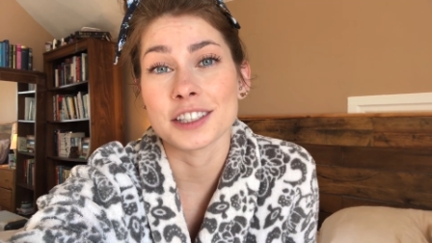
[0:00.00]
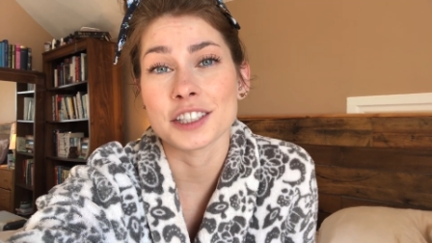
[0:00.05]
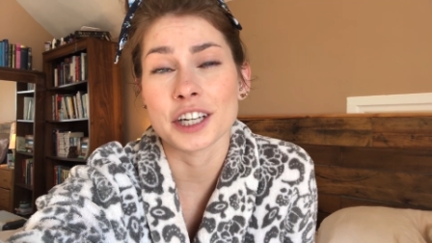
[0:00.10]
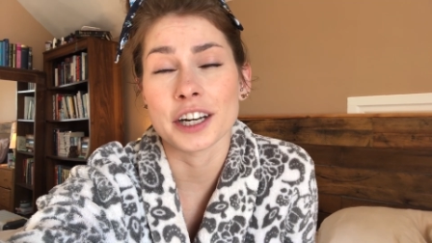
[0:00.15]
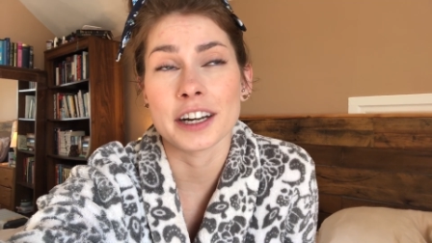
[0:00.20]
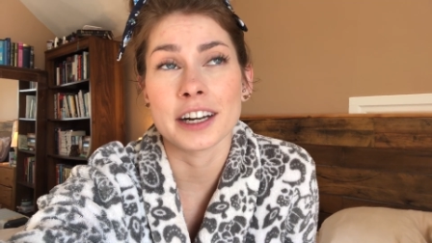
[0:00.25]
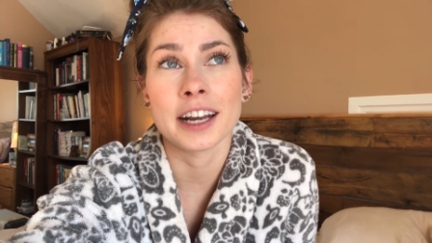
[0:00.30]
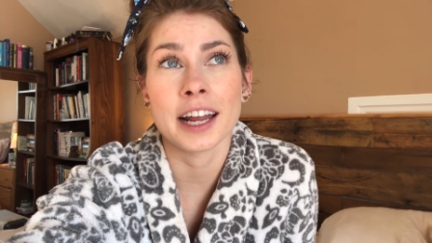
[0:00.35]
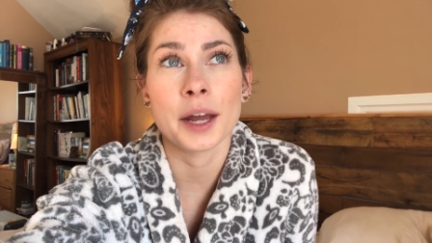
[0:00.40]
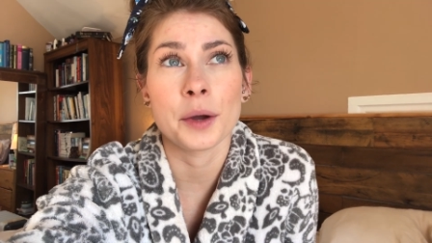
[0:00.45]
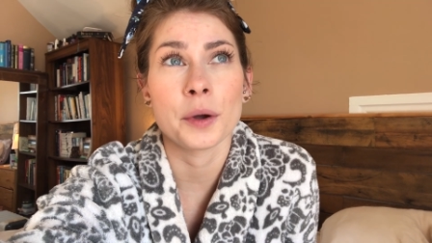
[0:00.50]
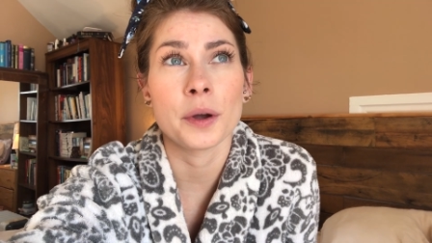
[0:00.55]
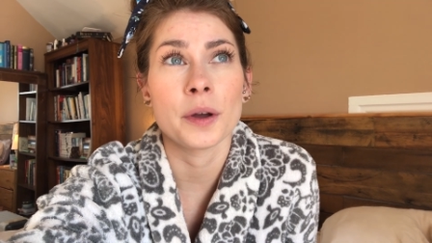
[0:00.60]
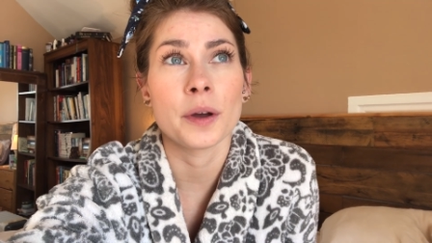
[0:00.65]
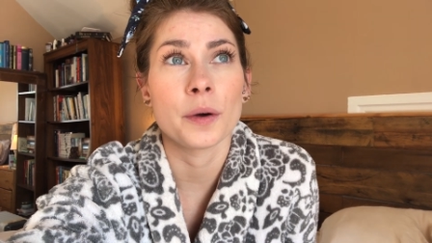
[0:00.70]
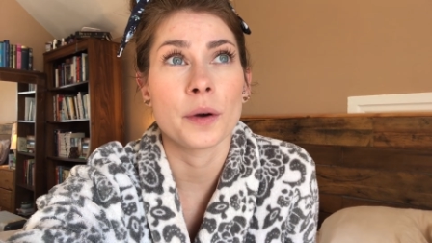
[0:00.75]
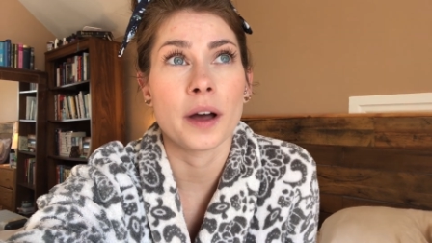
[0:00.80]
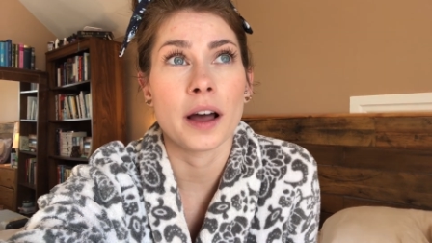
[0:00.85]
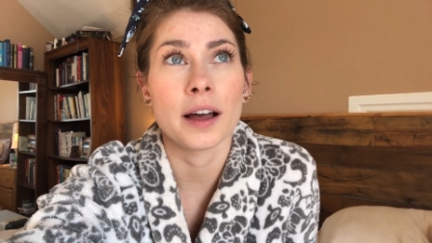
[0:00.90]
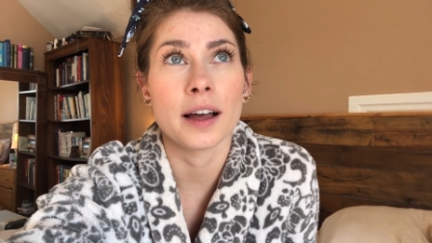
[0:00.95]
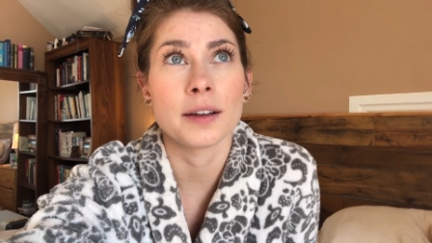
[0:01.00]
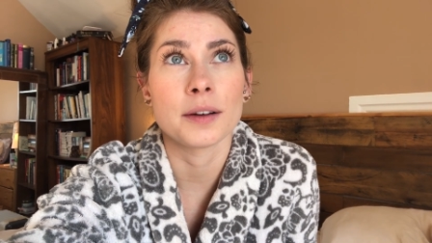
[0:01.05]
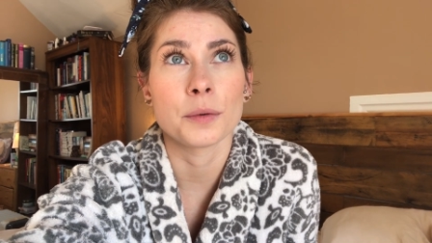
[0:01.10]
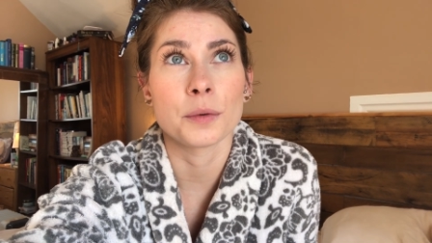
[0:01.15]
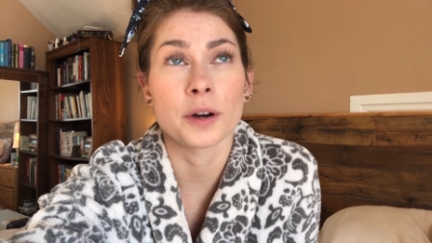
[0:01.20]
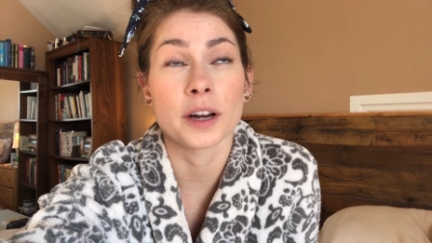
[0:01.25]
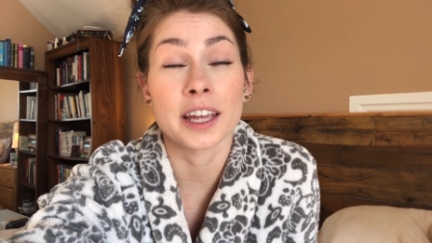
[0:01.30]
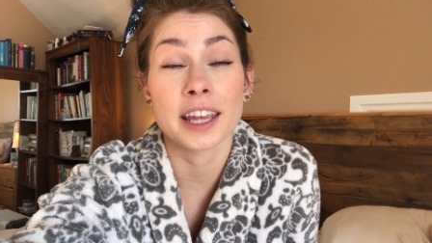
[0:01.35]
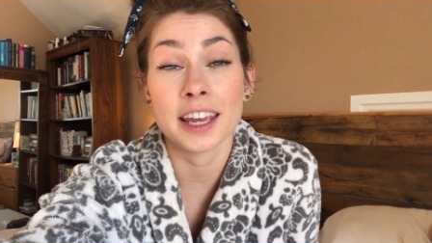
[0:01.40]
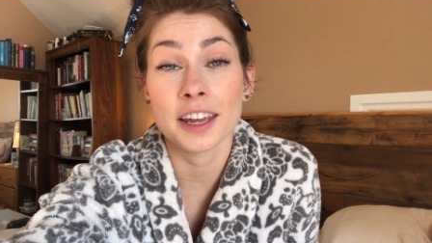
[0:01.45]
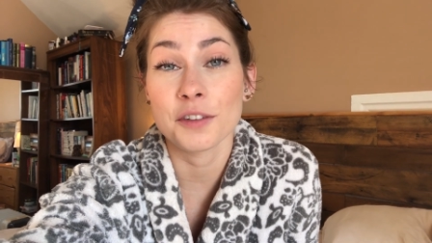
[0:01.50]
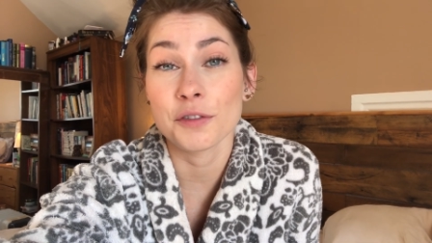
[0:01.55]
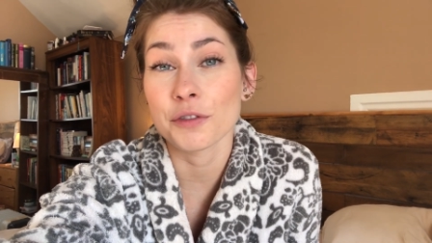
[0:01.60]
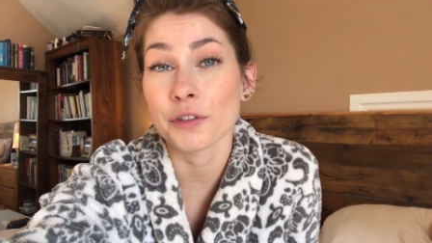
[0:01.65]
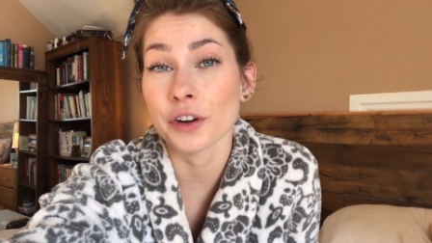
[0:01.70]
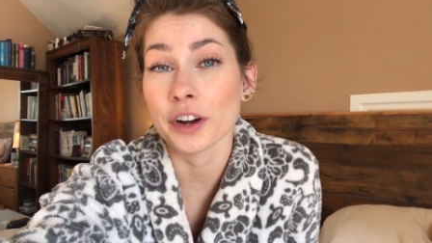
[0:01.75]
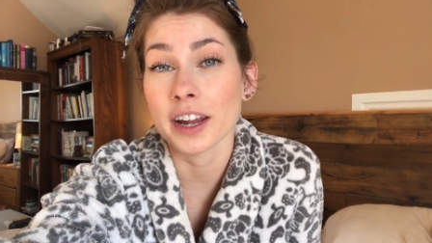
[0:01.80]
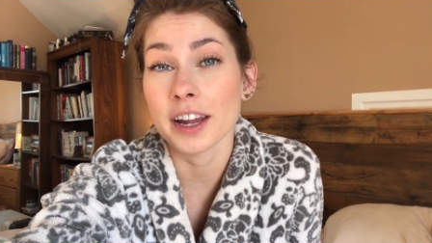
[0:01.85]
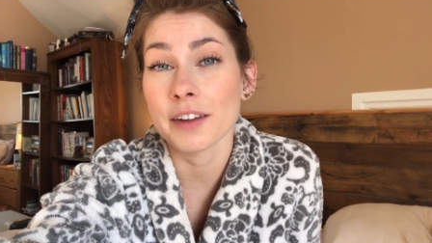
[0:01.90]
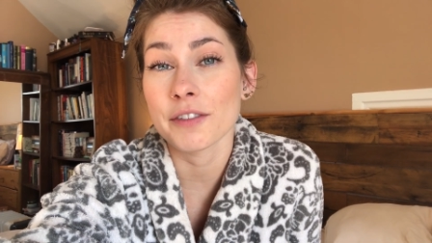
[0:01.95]
Jared and I were kid
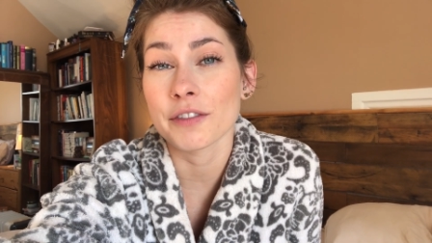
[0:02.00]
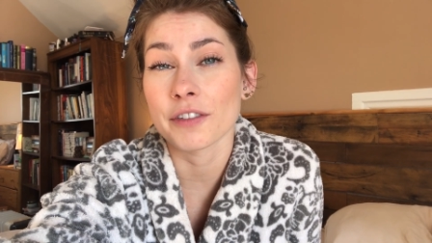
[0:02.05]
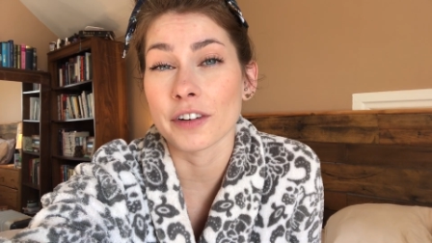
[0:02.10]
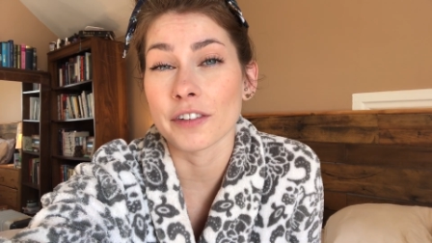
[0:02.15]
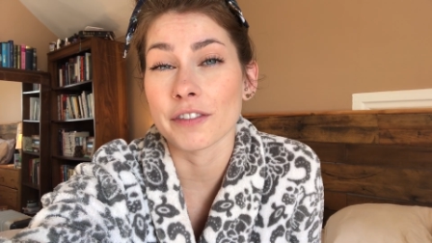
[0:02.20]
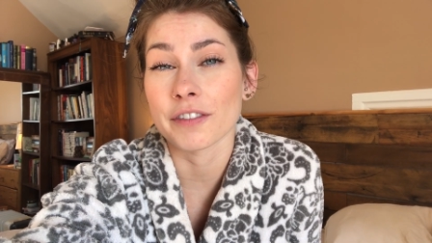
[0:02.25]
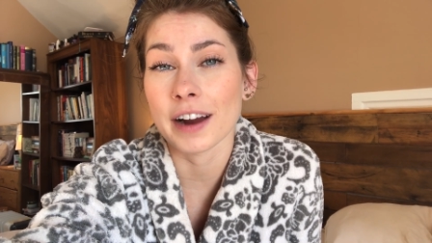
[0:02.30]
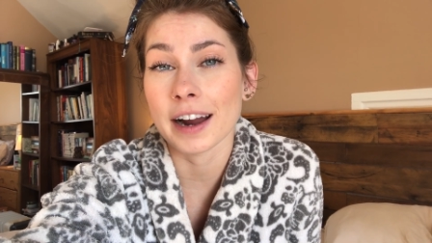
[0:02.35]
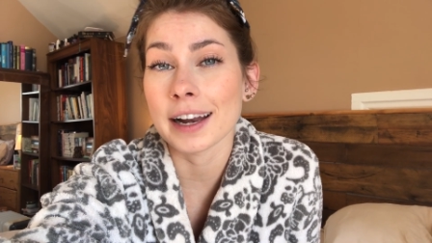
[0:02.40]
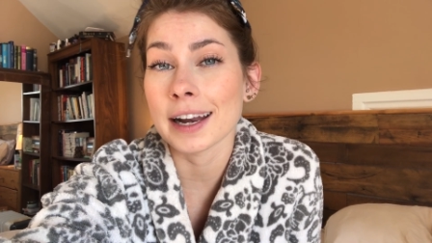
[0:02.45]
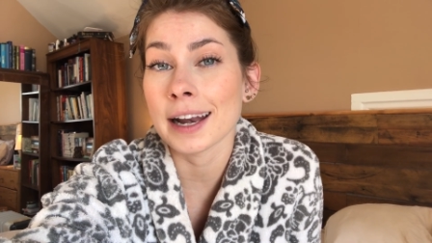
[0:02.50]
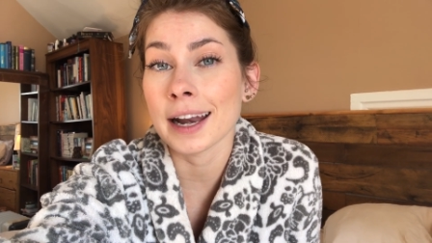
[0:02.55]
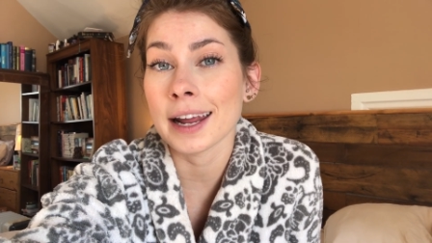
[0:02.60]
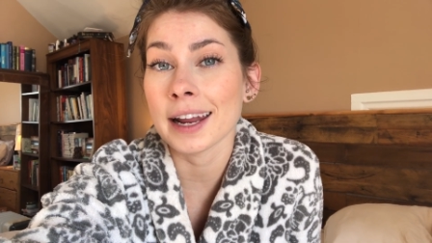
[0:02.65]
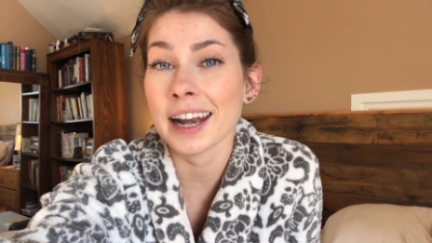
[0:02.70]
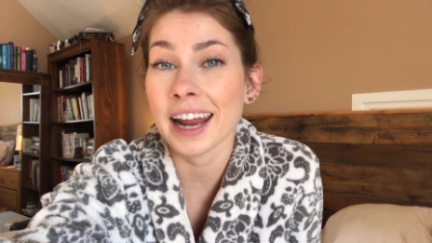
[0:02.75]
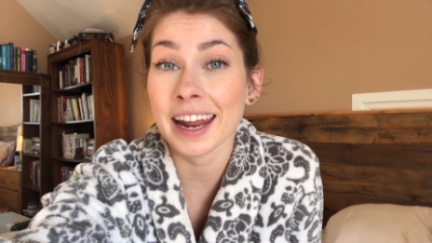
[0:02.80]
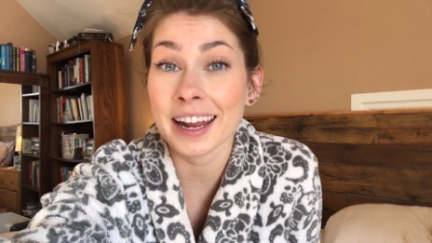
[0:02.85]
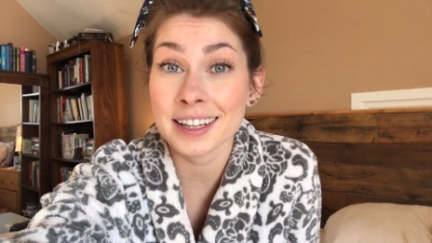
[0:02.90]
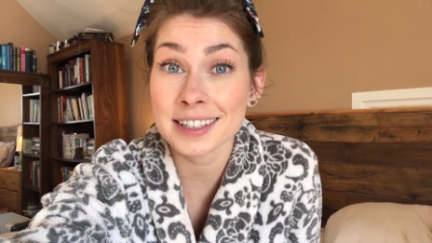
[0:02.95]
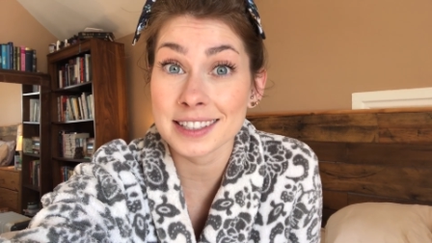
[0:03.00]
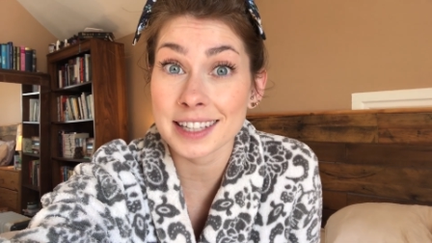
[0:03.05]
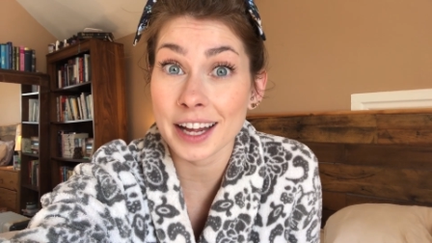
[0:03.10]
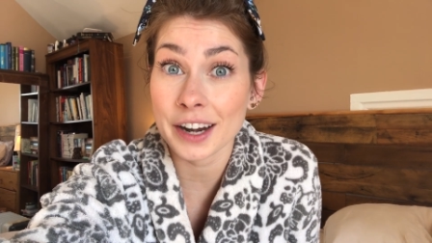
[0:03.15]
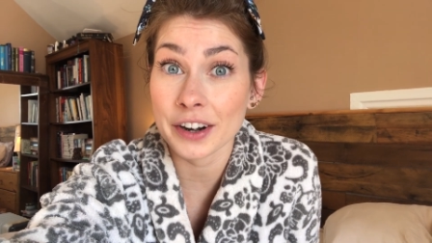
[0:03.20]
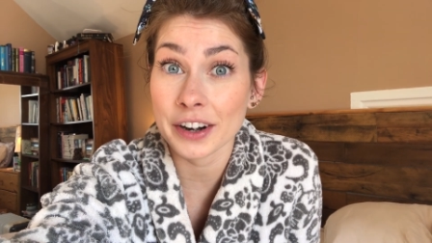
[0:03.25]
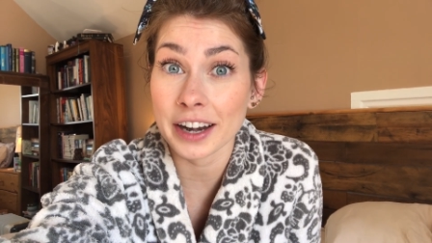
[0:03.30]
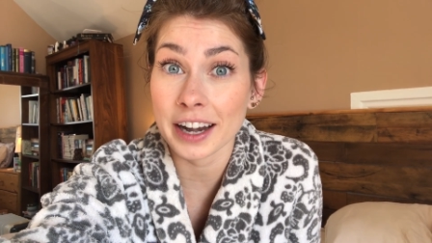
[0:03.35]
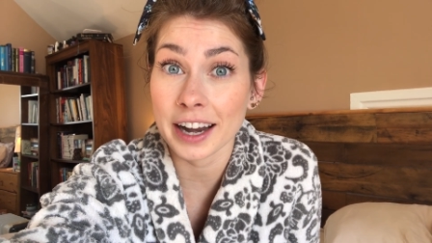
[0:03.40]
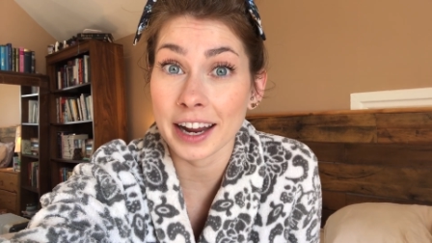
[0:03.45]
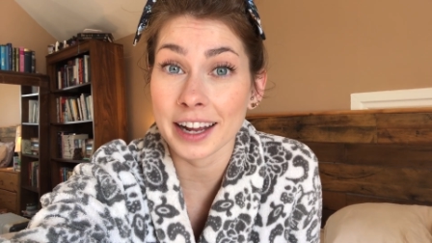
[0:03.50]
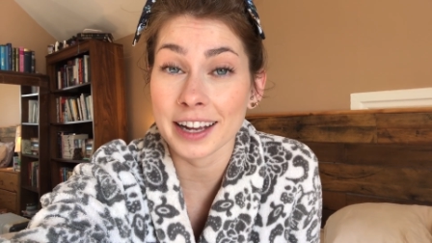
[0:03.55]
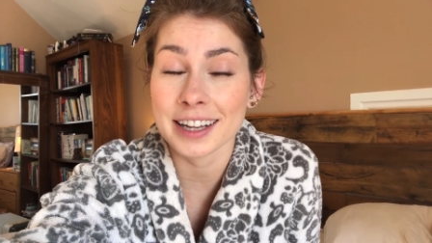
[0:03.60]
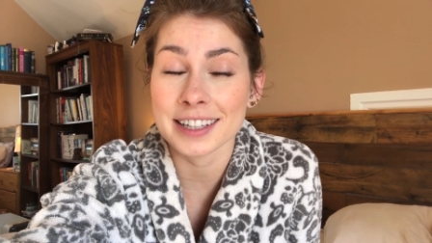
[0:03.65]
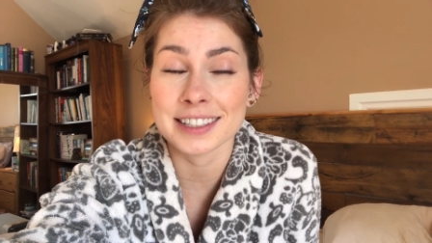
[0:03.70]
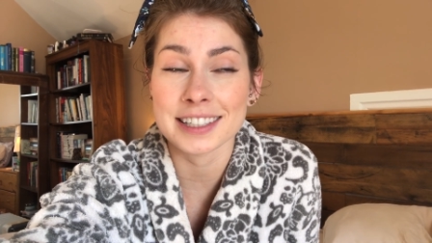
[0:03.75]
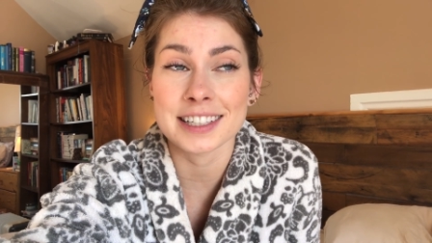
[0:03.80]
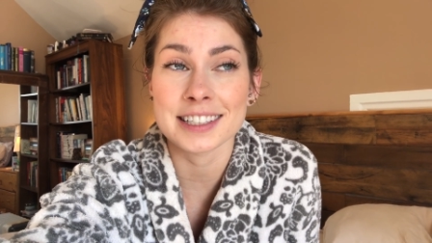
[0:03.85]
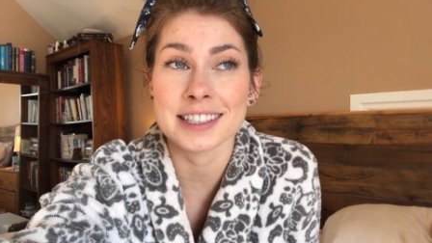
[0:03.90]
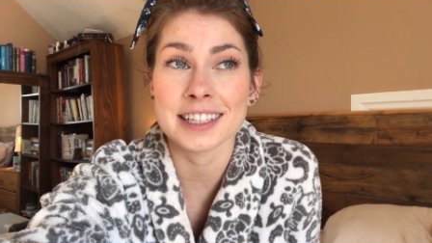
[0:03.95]
free for Friday night and Saturday night
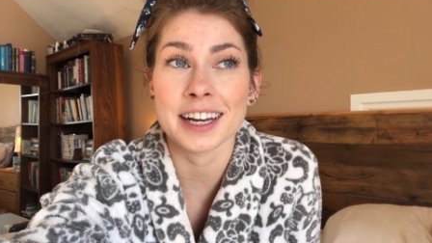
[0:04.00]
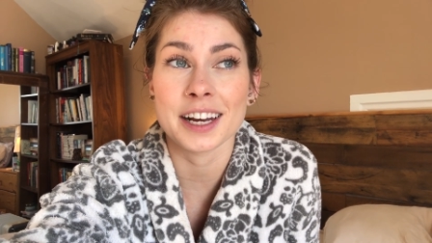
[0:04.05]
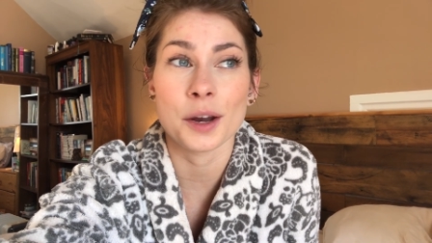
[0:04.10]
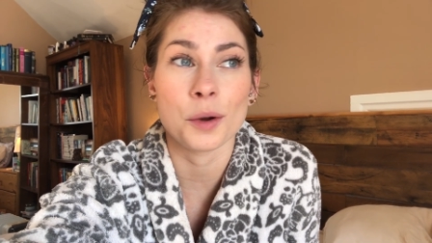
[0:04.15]
because they stayed